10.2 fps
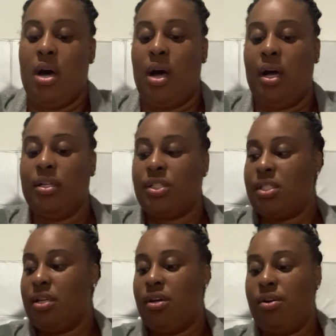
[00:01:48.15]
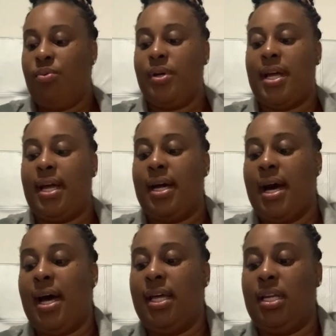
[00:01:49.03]
Also, what I
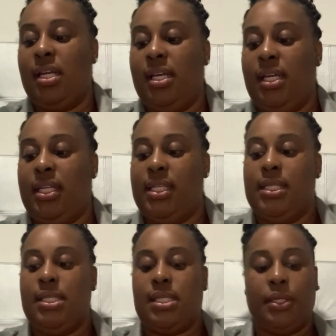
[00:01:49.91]
got is